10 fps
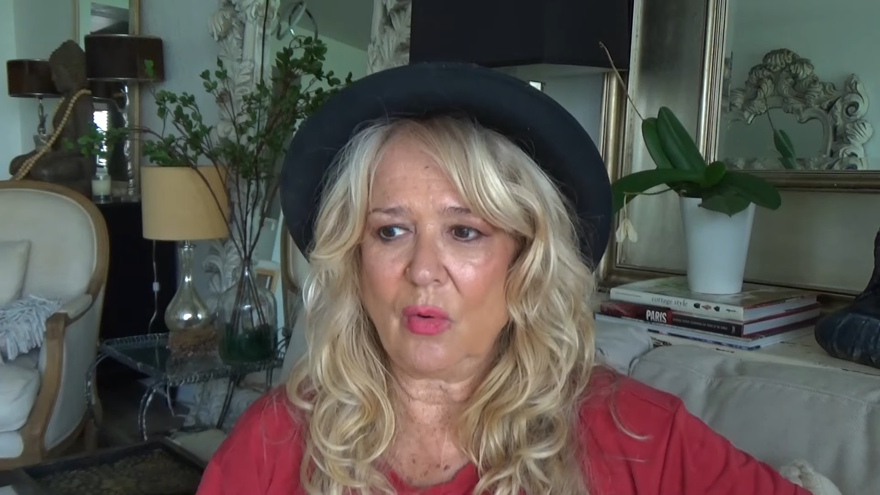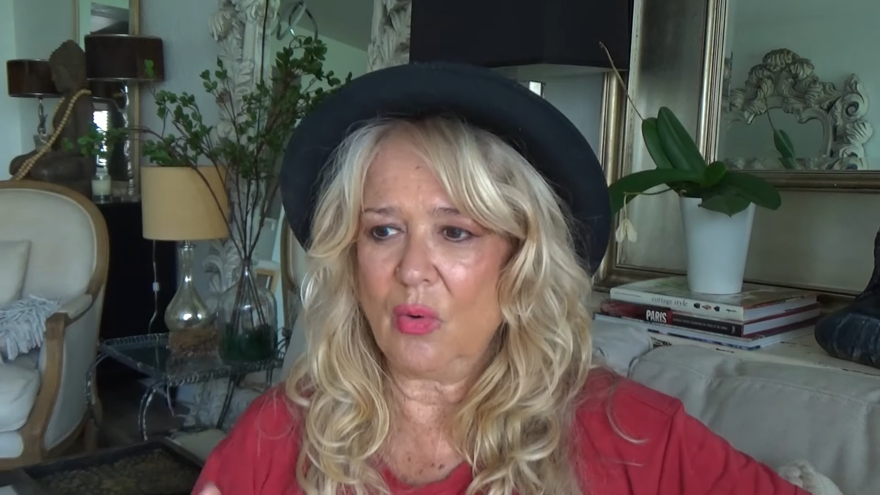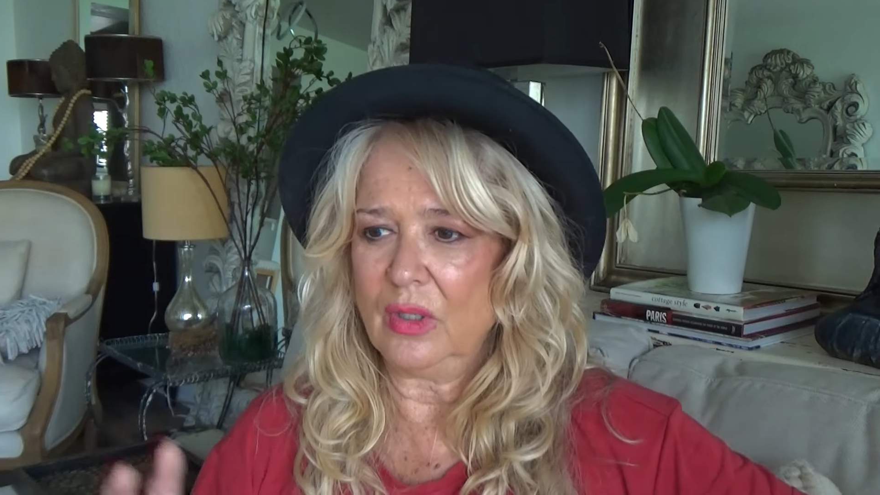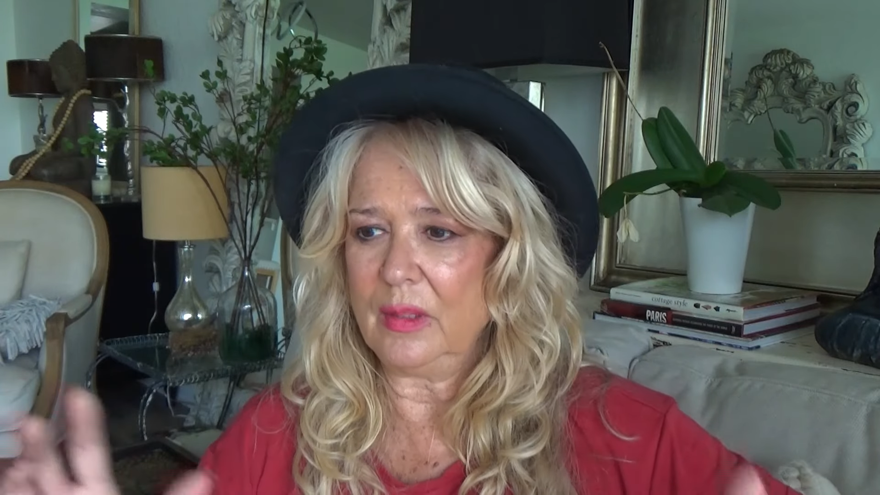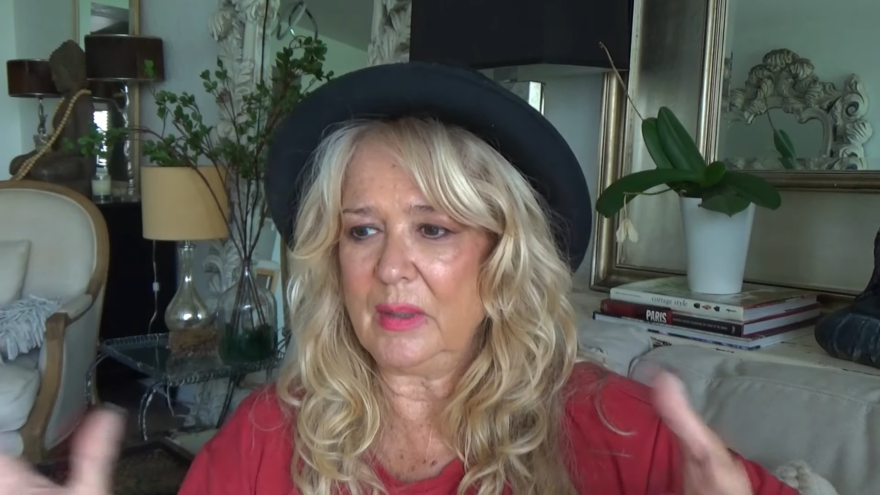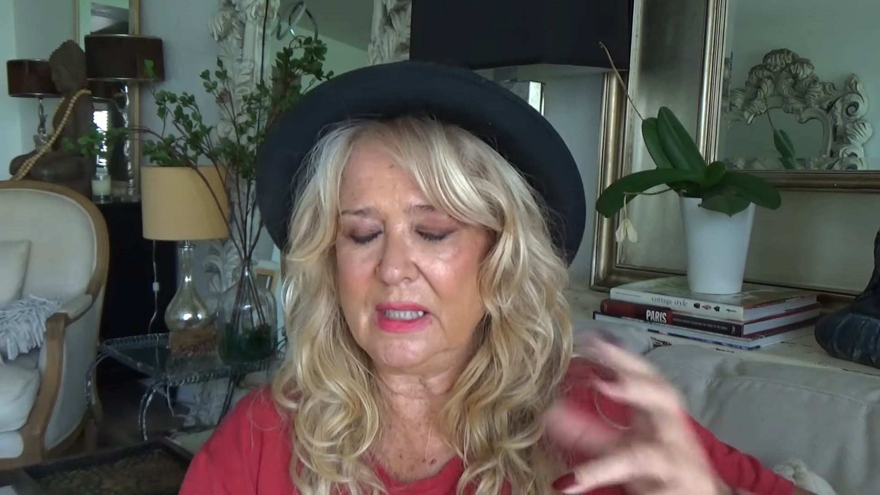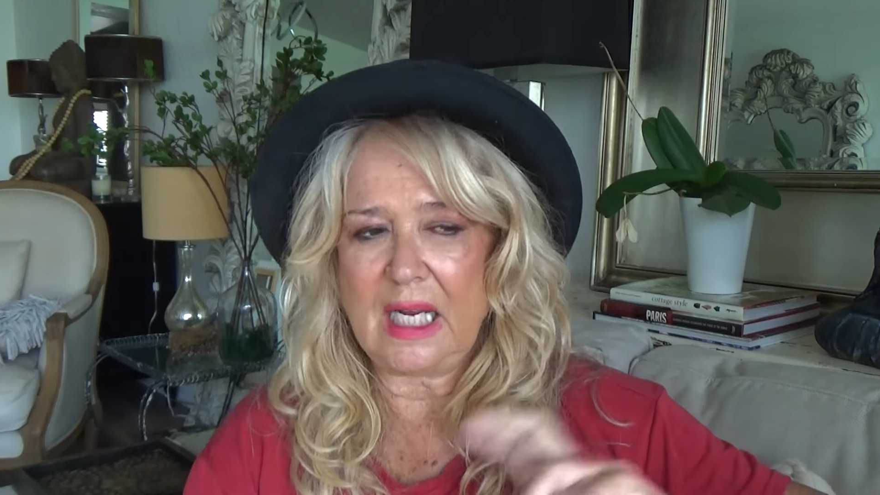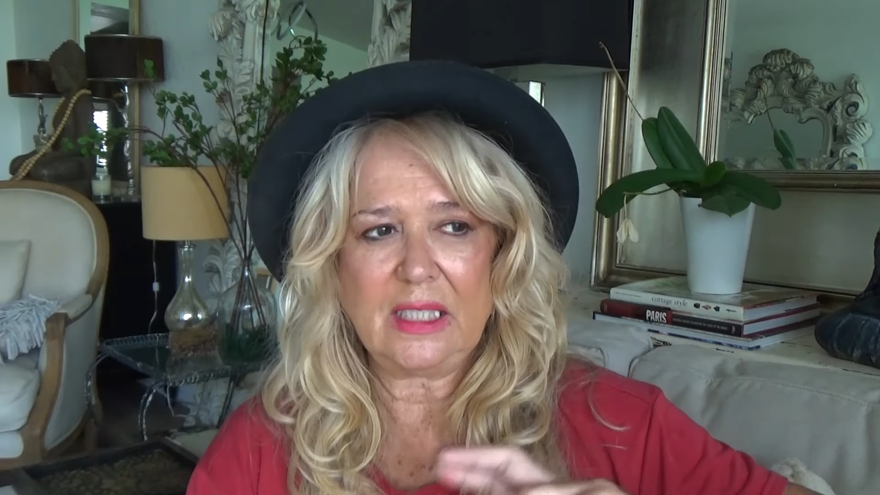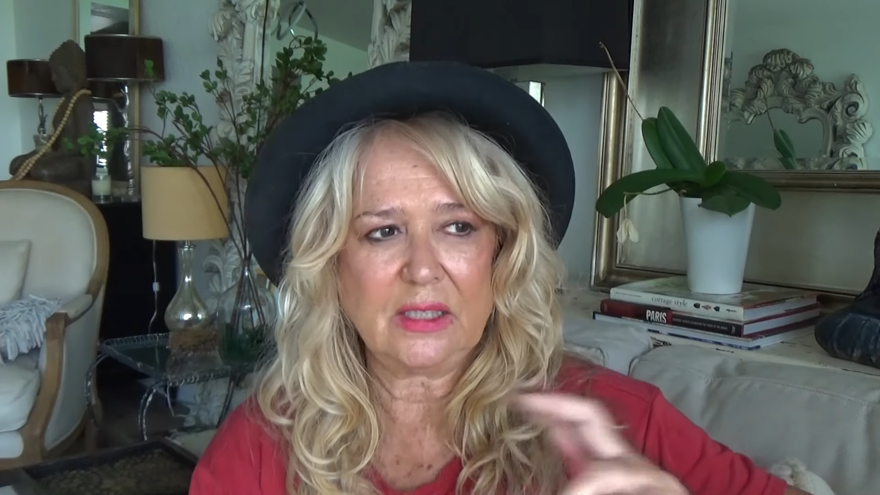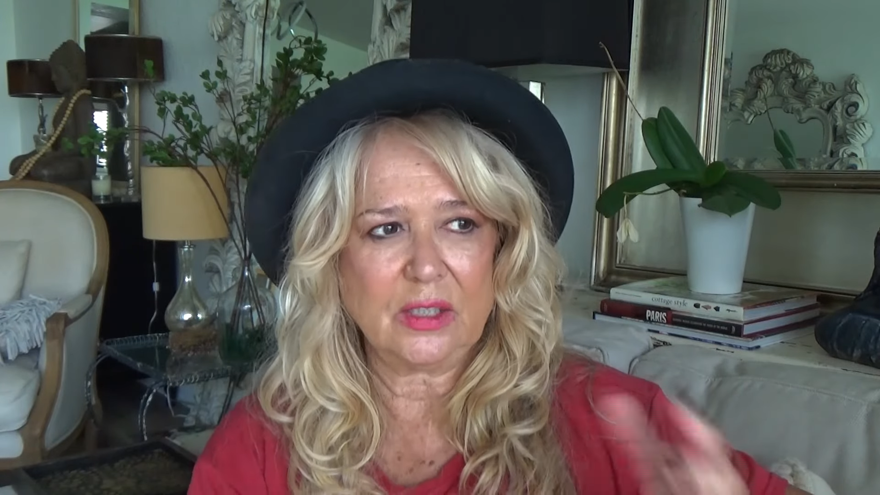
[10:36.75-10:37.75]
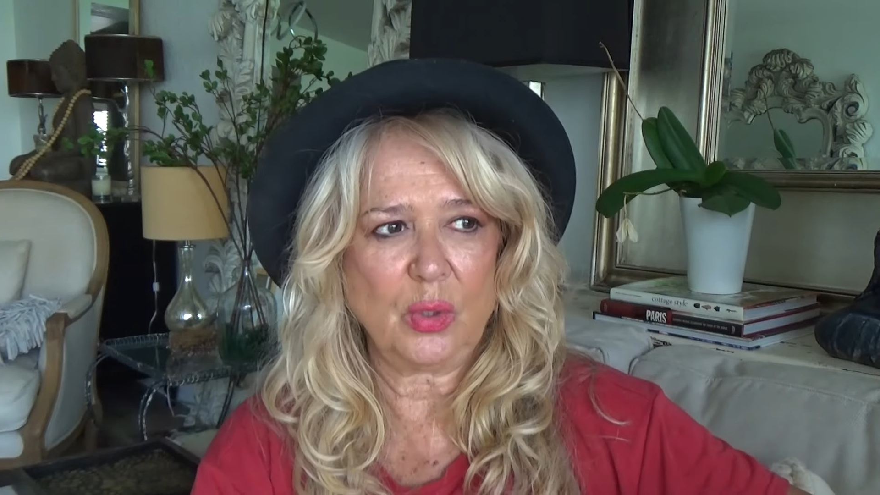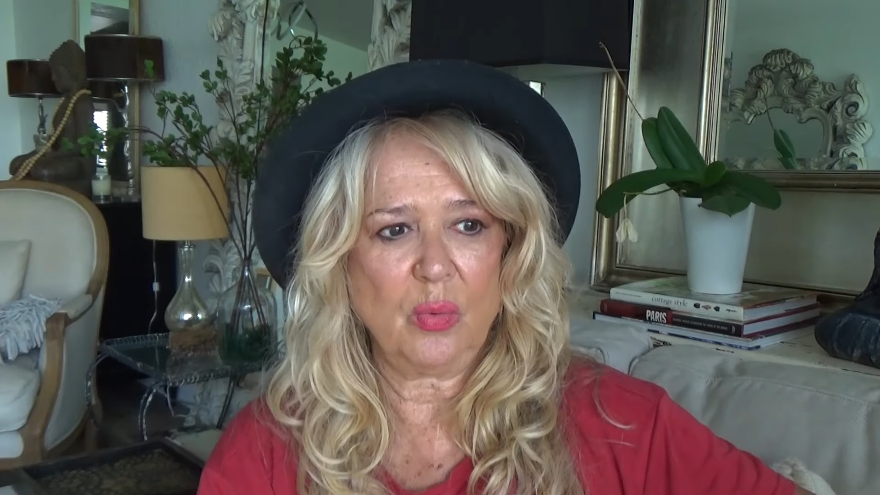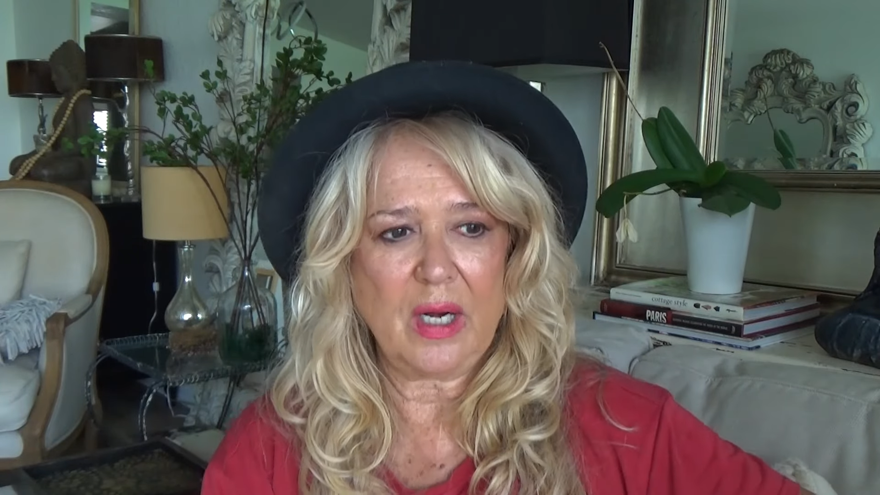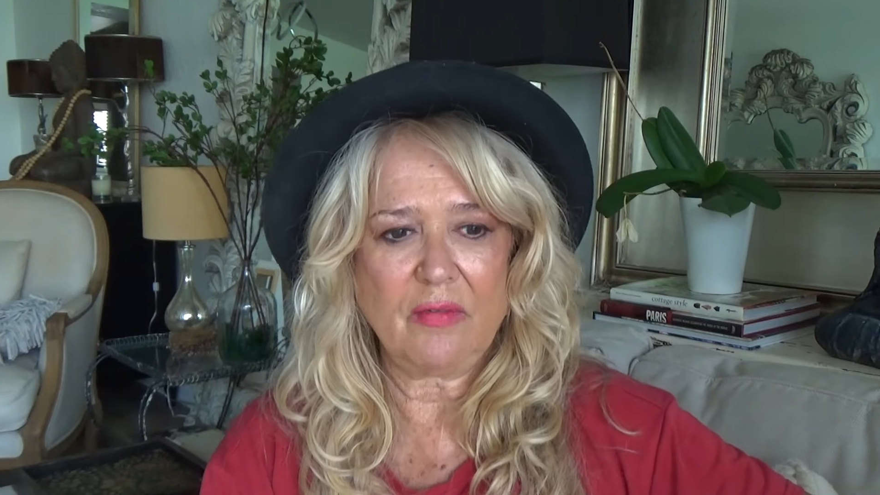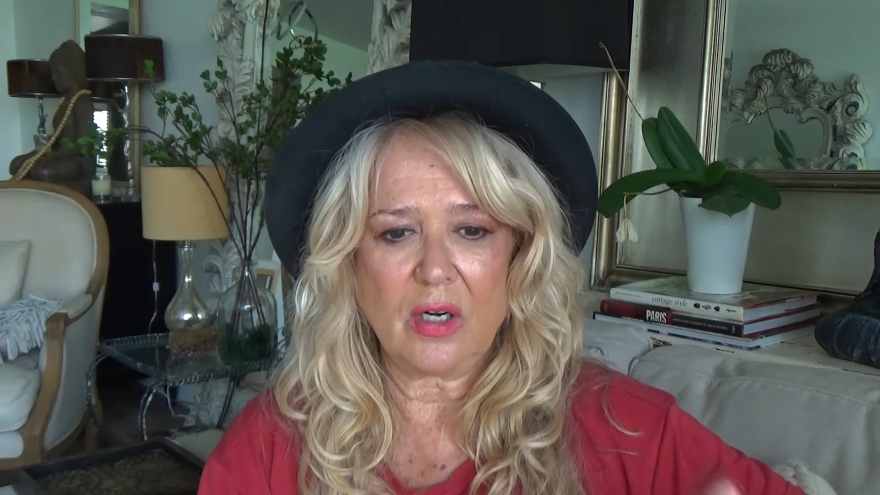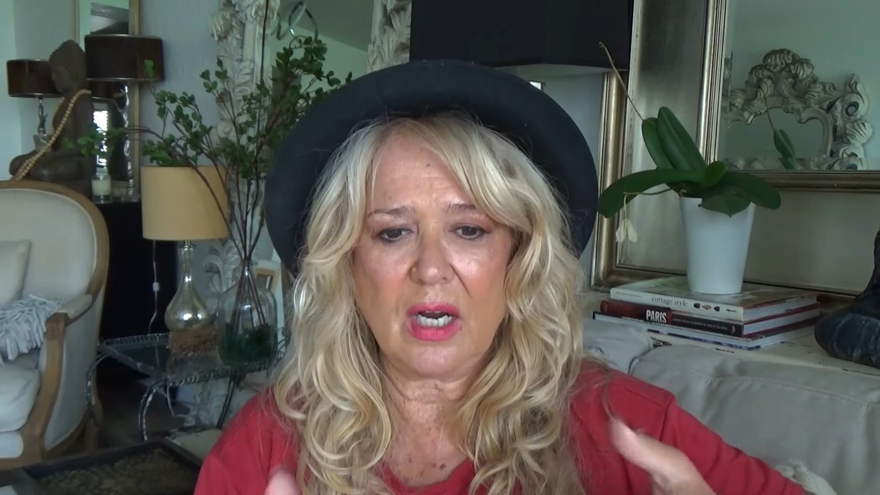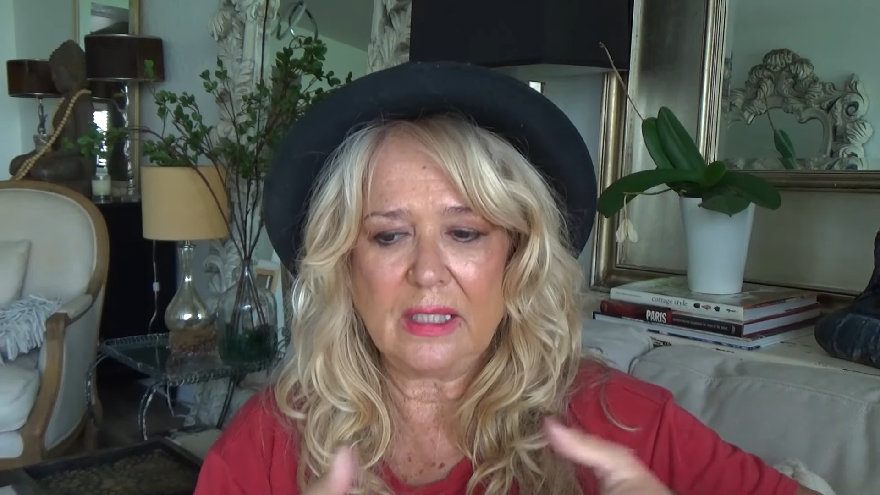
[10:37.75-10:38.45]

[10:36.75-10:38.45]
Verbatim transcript: or limitations or whatever.